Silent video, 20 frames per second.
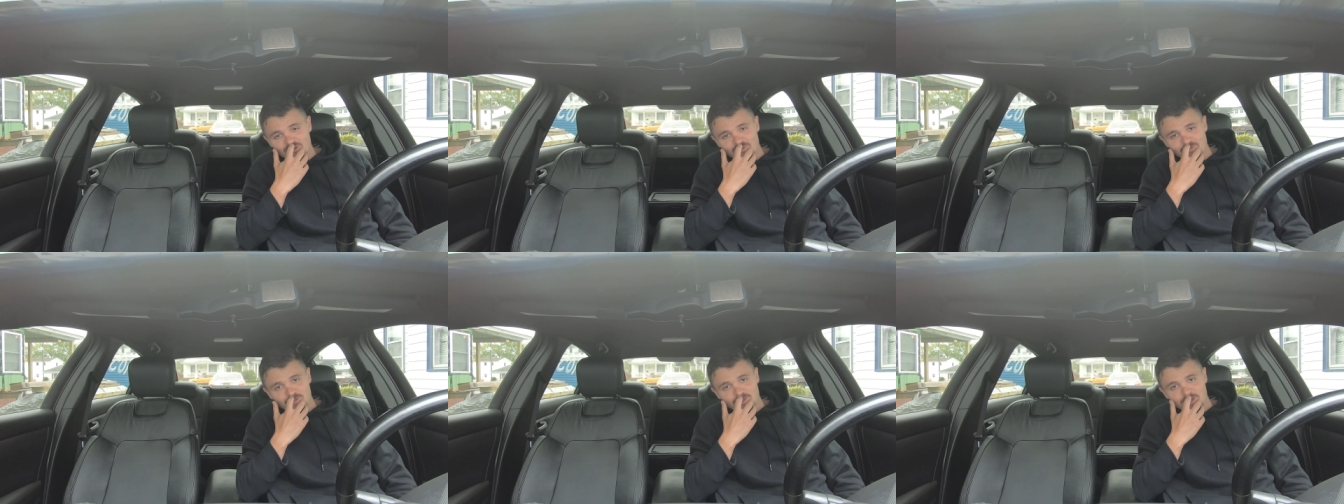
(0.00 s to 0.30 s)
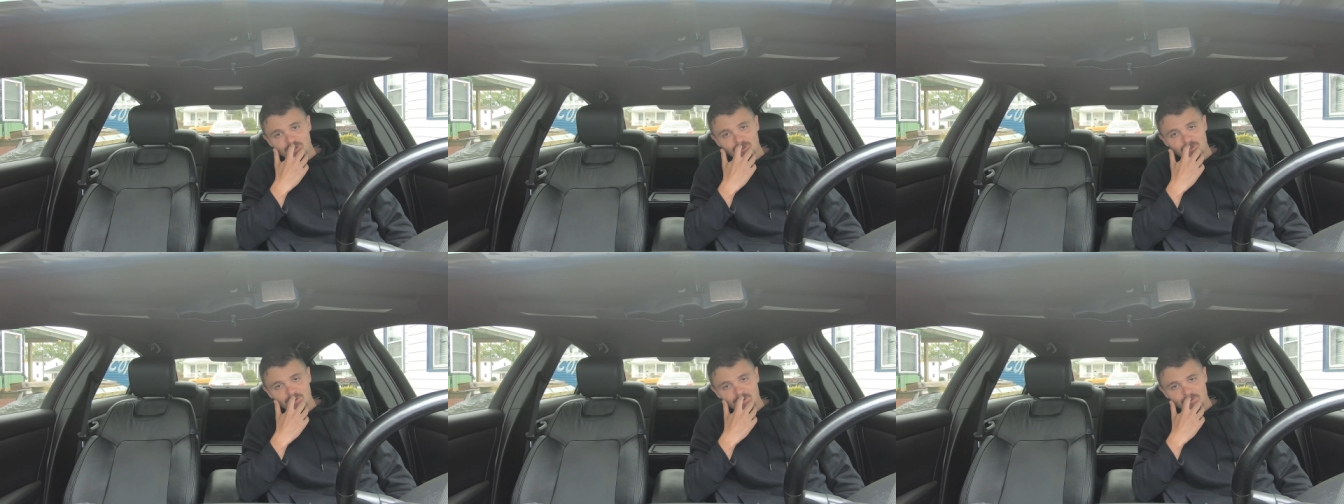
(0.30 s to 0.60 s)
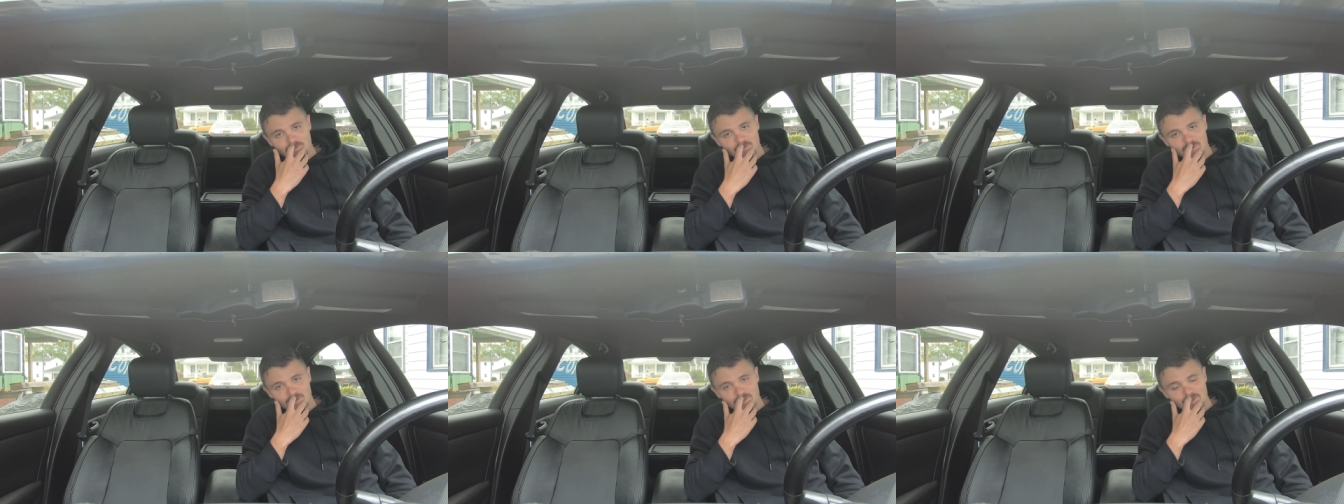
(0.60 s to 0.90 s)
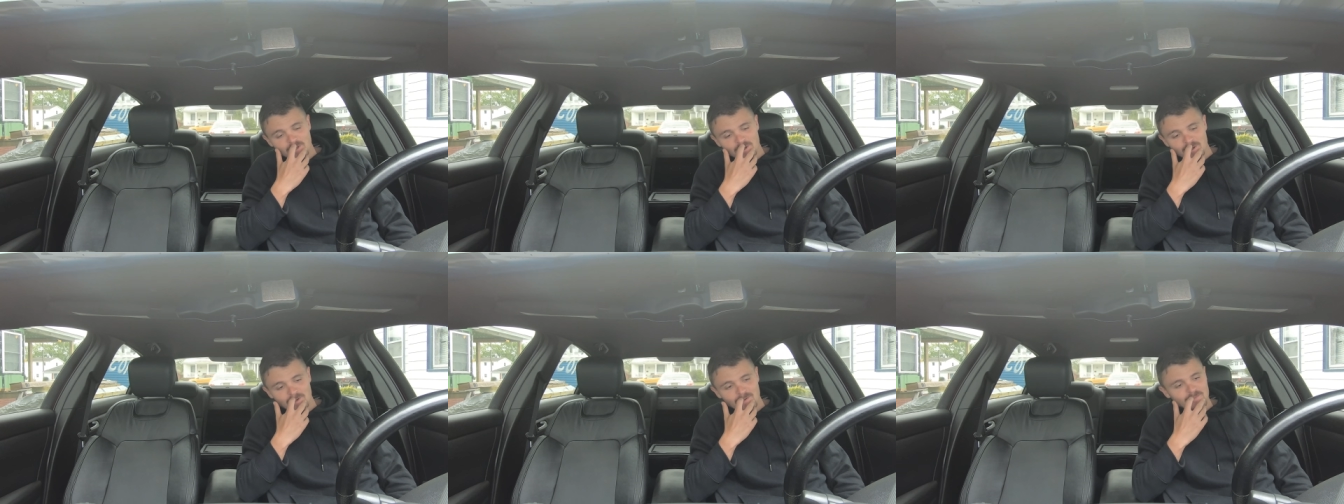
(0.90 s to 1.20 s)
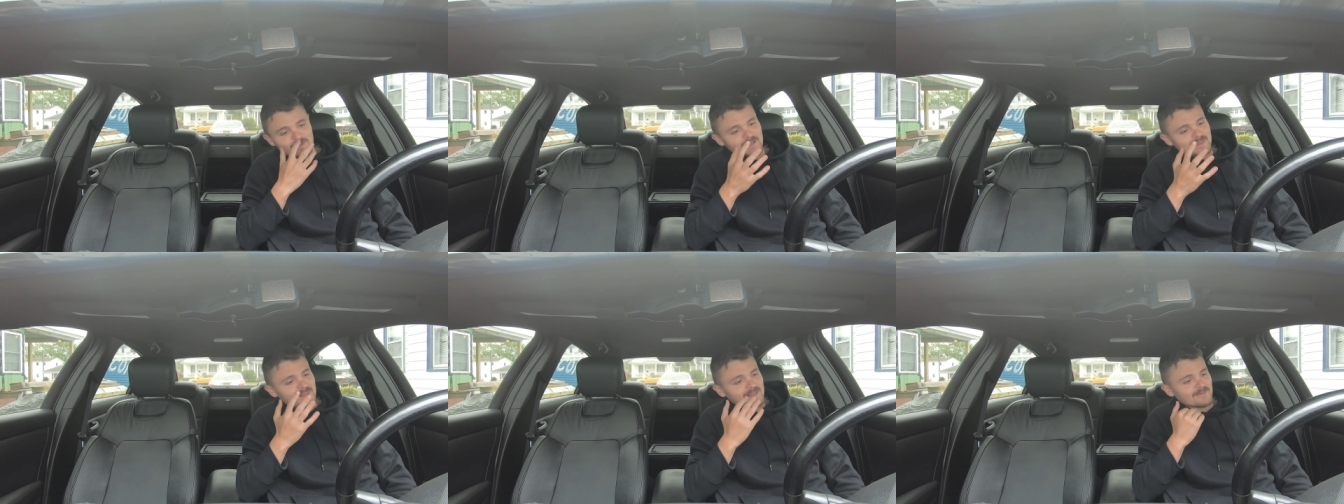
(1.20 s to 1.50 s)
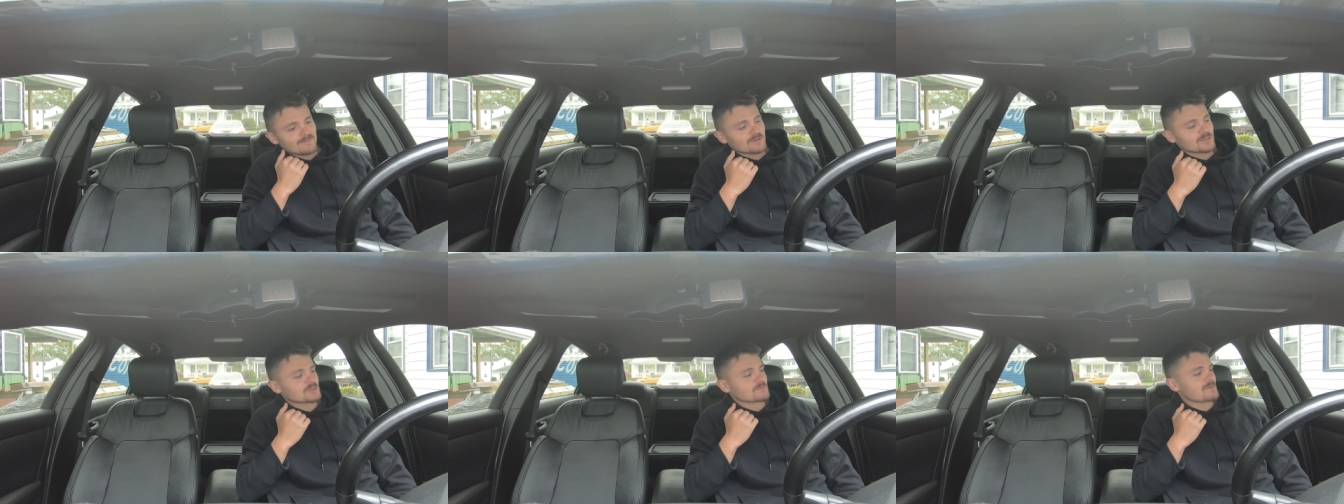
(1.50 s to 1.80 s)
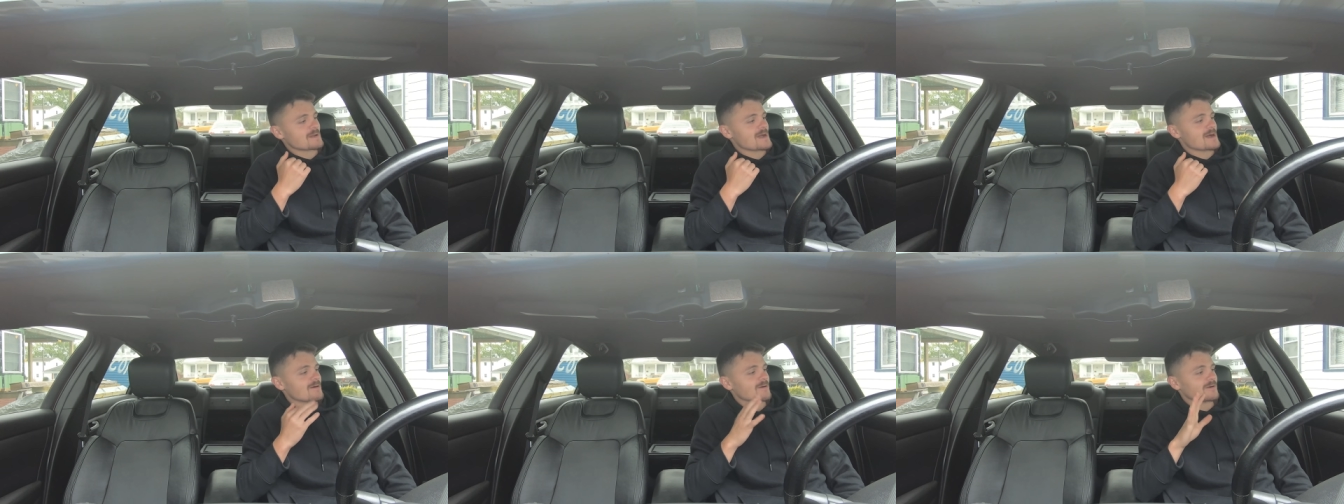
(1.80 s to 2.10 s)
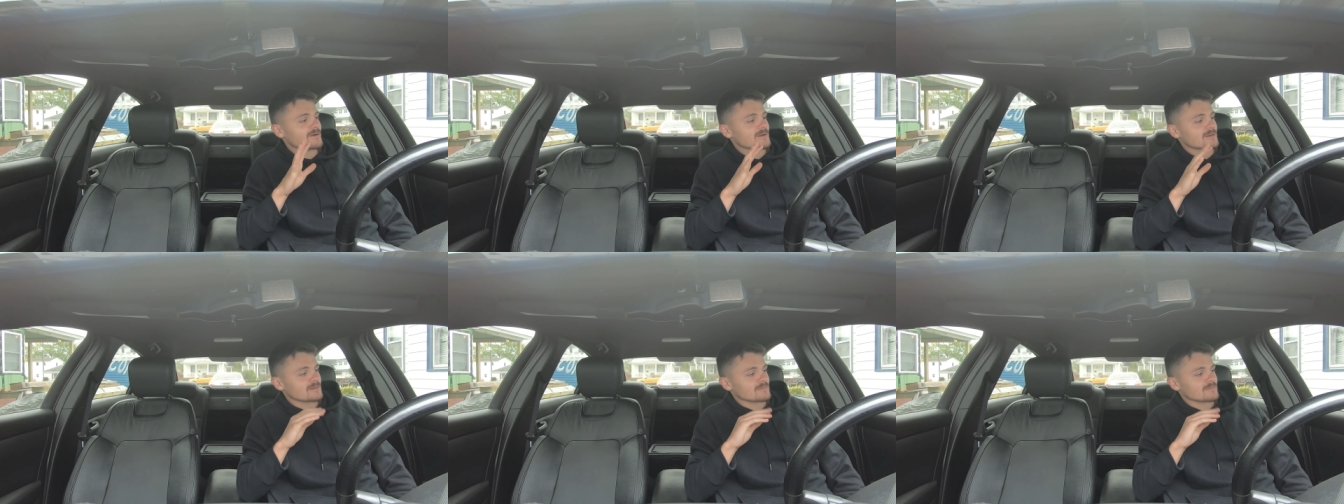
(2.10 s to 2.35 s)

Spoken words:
from the dealer with not that much power,